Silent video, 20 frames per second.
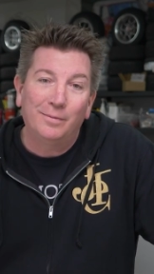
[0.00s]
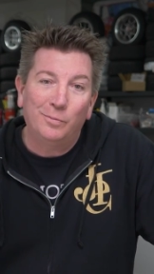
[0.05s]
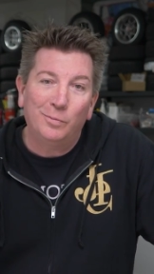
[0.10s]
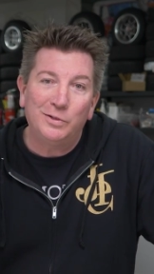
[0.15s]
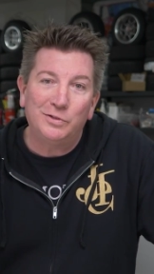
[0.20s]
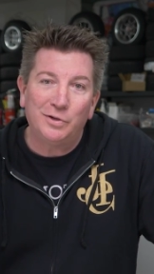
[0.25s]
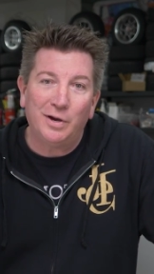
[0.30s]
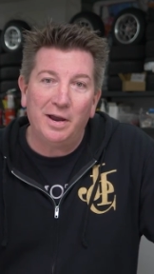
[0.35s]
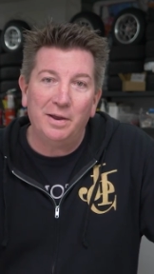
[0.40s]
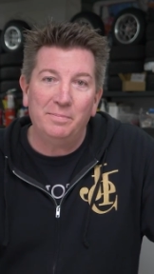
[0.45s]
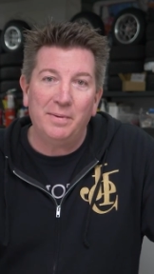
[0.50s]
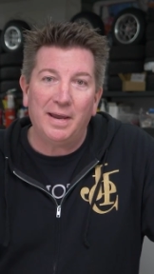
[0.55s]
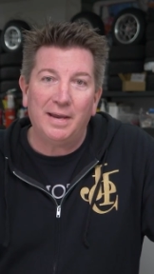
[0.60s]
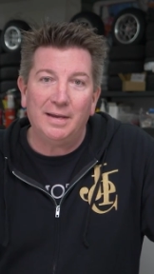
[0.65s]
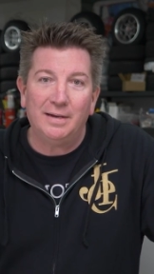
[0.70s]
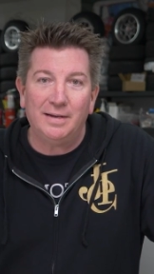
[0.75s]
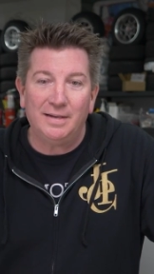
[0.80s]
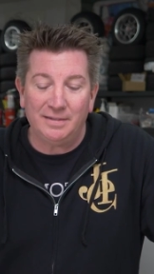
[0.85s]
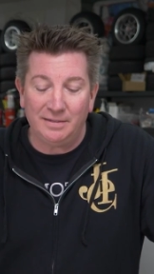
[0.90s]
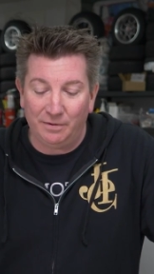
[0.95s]
We try and
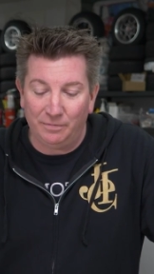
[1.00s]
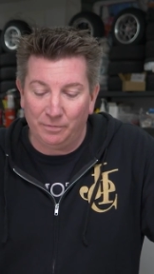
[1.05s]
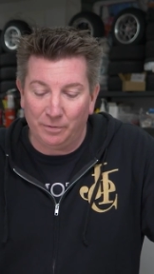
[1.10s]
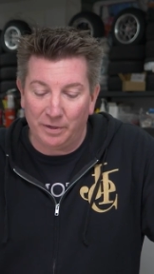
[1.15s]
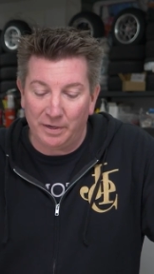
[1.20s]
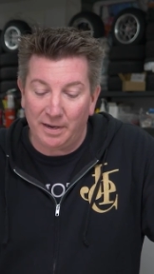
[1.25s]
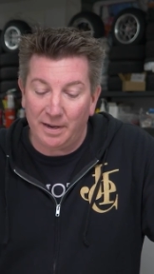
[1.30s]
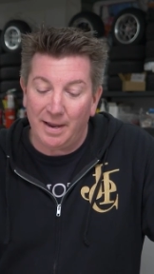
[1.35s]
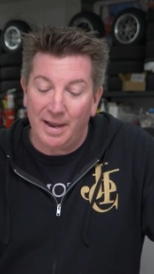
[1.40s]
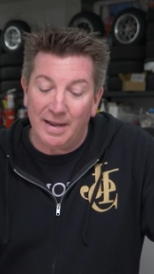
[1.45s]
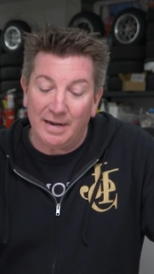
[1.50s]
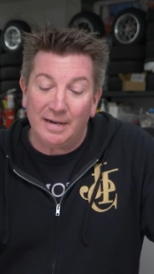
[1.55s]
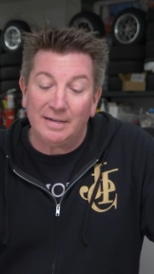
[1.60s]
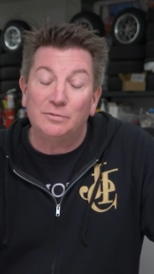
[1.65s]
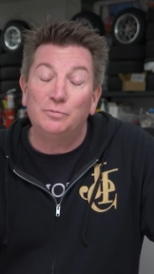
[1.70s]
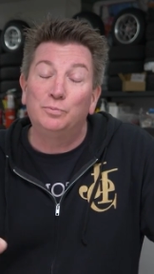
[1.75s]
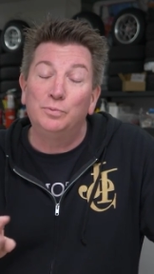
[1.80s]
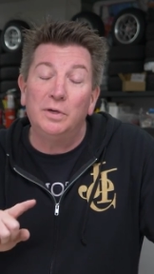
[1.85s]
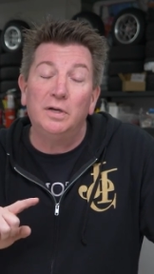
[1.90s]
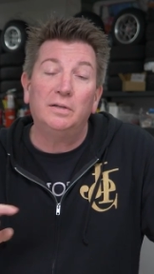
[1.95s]
make it easy for you, and
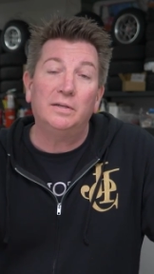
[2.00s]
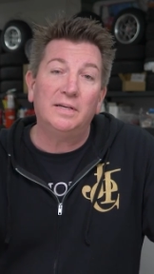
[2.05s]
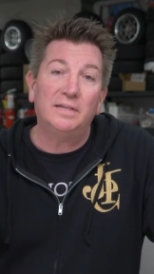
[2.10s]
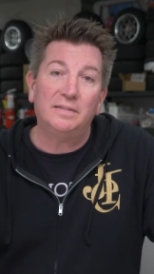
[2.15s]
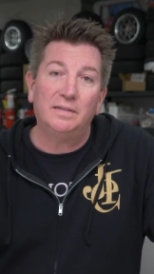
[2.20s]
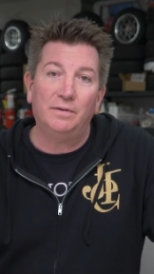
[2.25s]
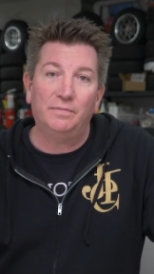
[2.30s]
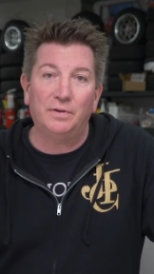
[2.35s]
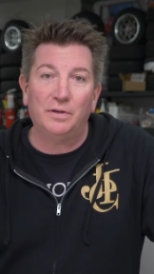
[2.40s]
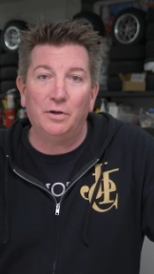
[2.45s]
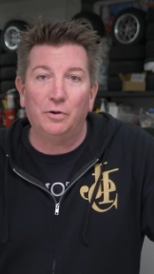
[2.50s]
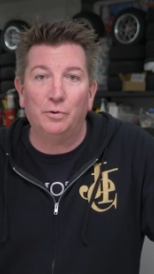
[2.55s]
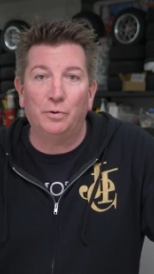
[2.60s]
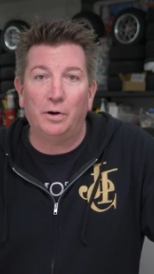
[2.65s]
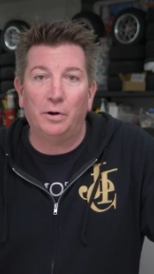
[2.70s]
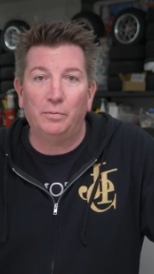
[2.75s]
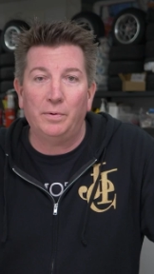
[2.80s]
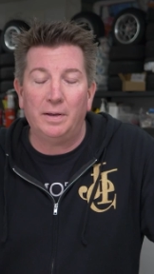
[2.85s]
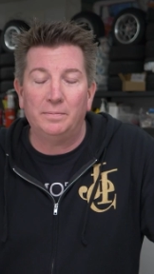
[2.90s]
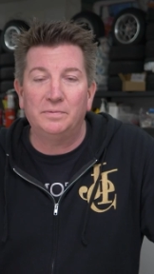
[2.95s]
it's real easy if you go to
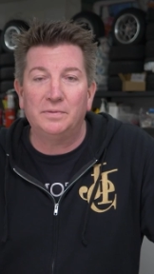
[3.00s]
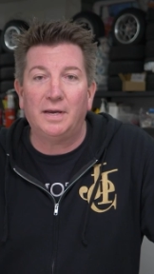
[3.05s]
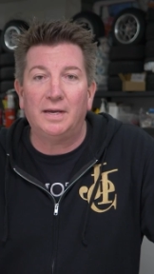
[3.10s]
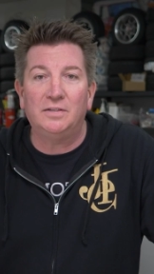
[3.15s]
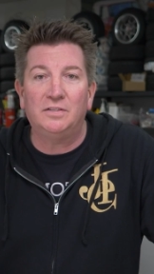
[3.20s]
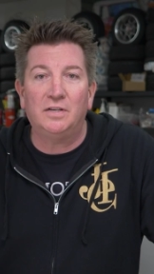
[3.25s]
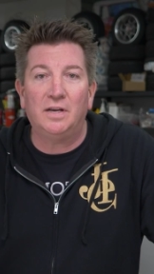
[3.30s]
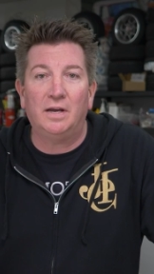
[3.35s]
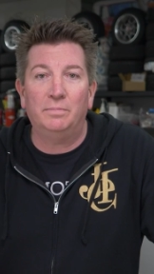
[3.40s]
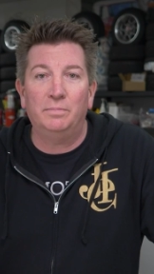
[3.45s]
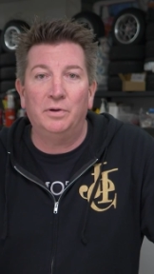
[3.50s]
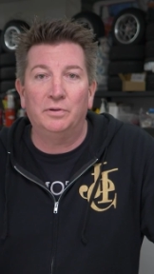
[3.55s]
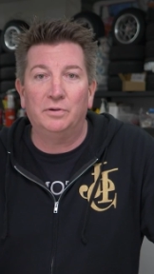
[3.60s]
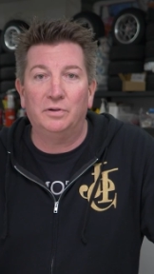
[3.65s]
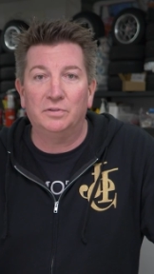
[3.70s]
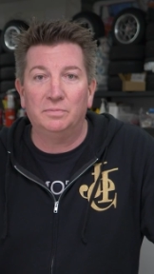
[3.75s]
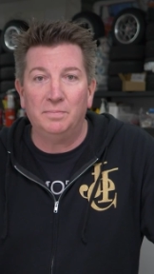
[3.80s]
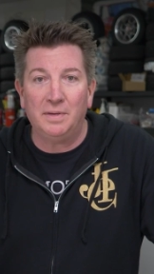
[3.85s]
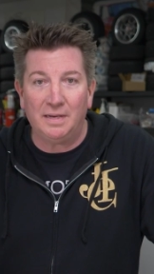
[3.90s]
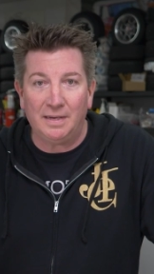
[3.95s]
our website,
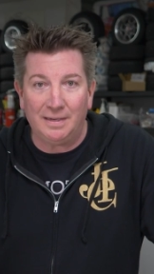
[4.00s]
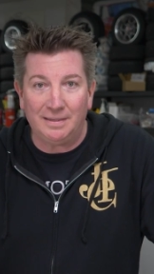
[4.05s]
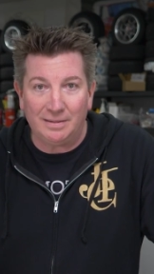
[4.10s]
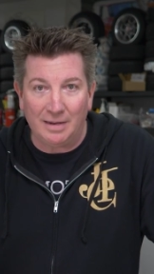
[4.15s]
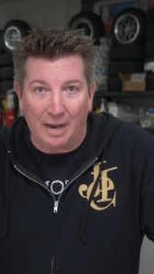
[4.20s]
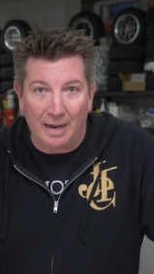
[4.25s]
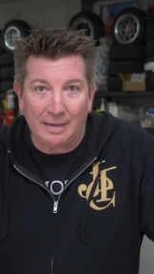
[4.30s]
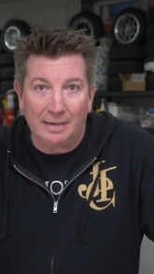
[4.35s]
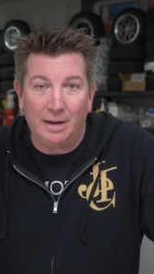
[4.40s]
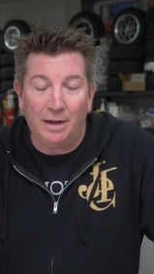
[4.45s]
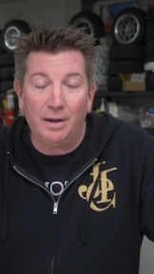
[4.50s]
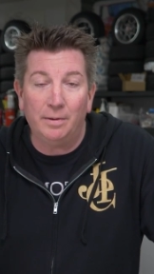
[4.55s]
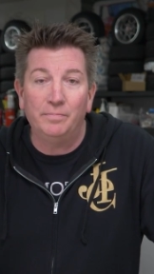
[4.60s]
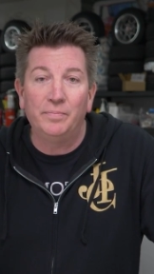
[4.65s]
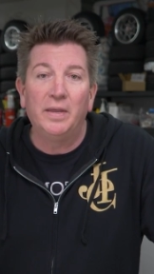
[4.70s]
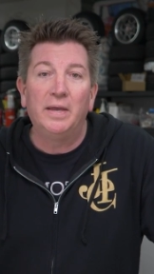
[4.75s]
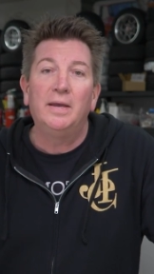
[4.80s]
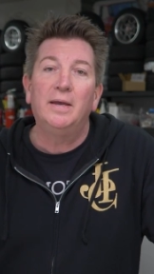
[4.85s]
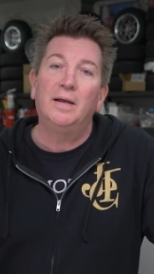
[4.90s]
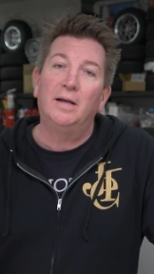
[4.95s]

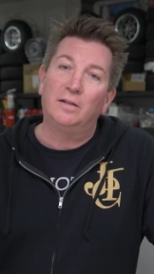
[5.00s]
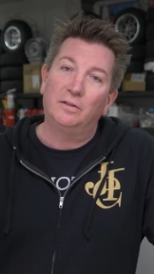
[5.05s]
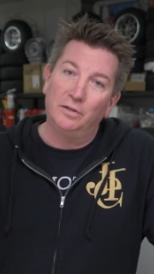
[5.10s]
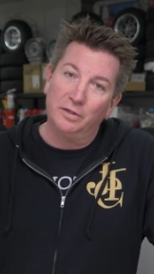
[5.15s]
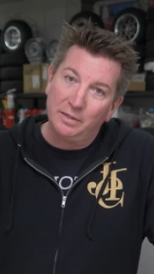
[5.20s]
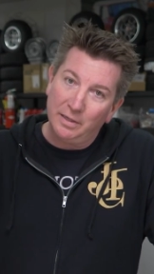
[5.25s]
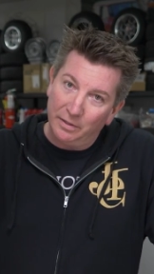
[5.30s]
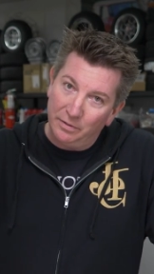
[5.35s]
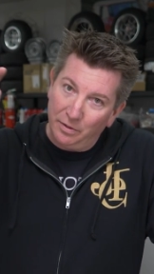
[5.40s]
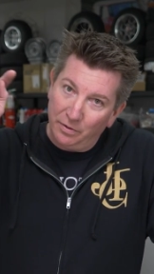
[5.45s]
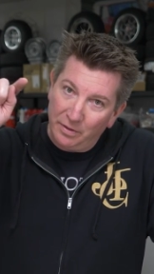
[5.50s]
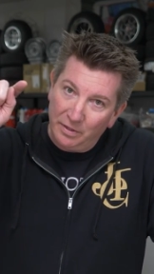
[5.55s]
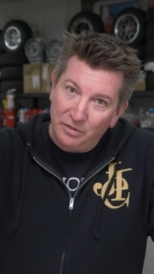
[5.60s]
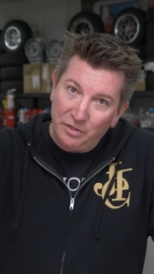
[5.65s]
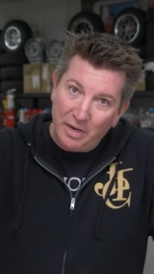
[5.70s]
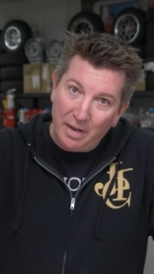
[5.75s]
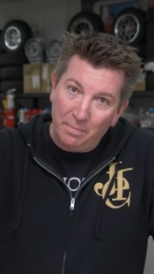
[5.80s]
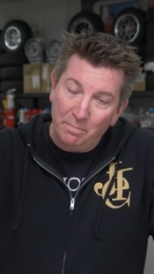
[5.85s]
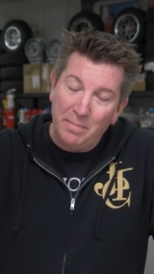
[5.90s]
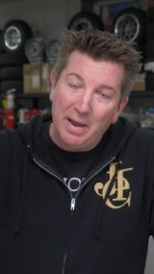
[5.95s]
jetmotorsmini.com. Look under the
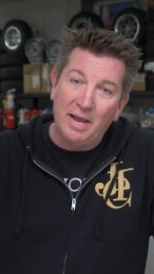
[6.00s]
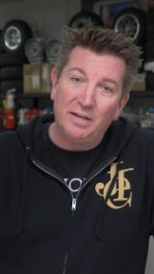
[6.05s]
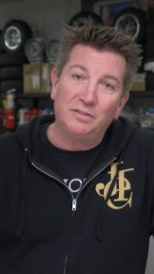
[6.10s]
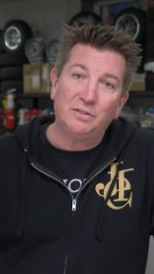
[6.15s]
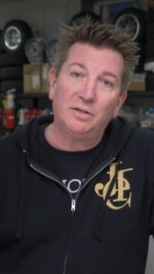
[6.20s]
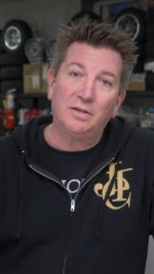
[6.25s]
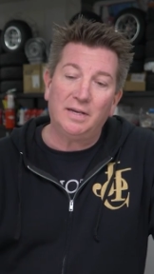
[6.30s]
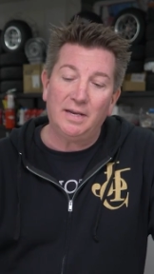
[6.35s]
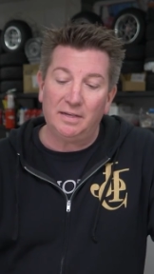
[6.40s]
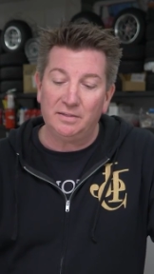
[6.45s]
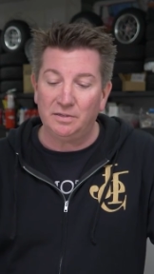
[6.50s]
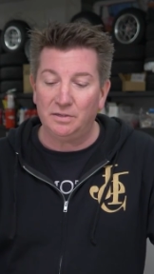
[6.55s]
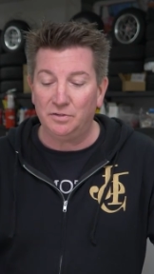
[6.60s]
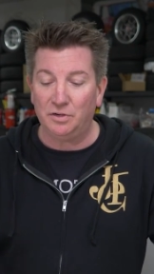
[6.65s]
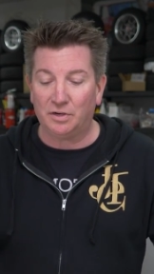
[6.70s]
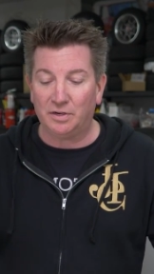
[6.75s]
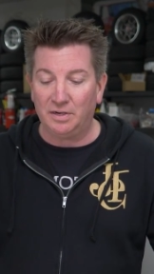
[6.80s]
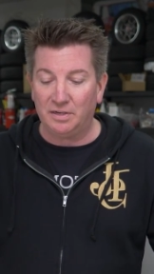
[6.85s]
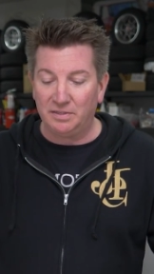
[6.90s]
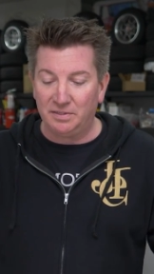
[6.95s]
Jet Master Kits and
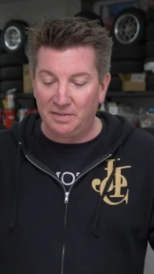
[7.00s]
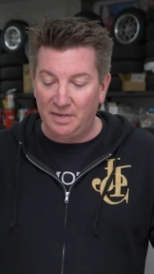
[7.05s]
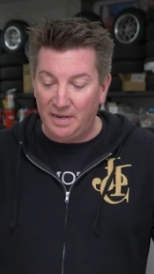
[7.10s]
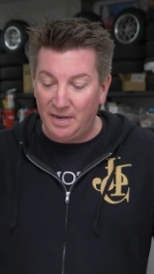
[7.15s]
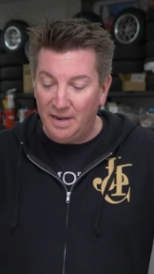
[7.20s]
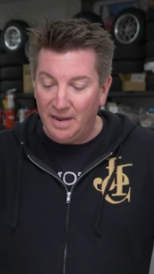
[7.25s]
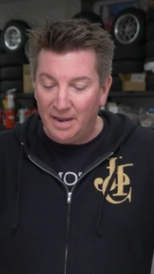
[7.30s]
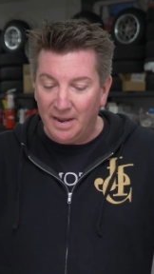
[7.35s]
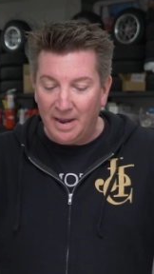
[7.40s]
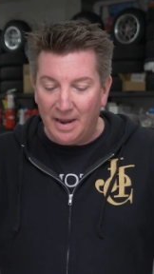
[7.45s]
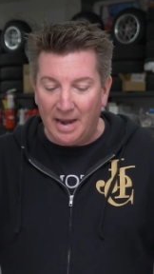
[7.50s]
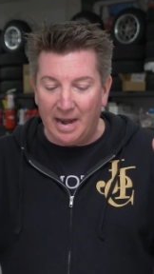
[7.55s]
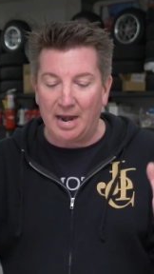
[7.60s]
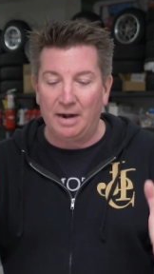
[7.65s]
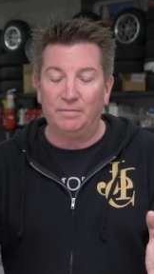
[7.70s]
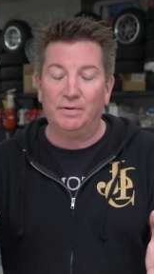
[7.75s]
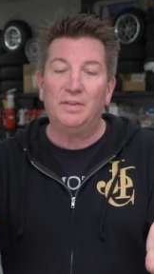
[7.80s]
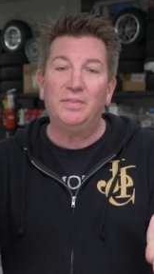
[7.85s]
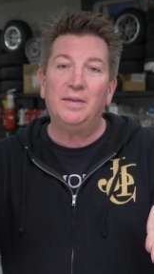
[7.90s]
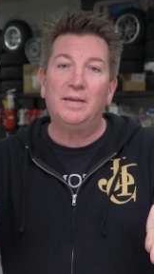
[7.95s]
you're gonna see
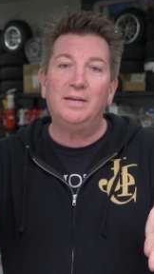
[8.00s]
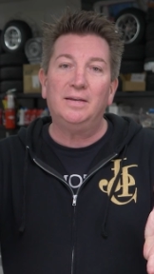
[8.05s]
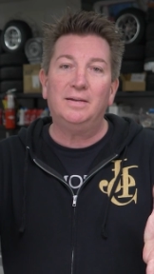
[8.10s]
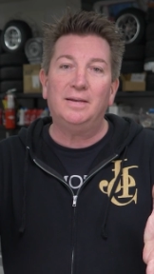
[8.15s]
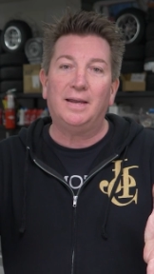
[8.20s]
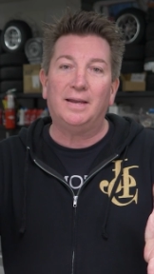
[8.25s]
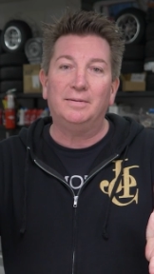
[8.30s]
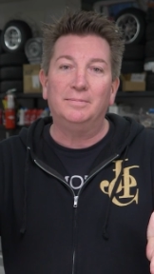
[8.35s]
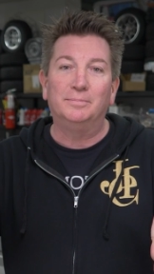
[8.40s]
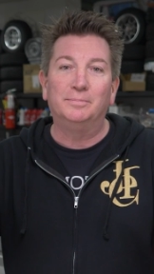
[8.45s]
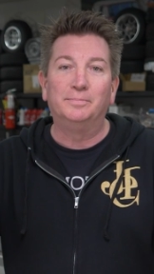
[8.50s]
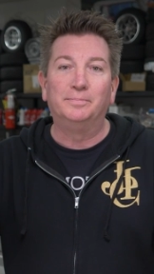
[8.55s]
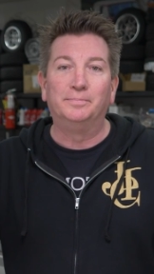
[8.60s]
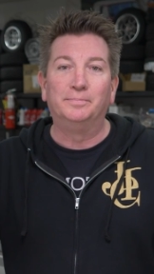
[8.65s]
everything you need.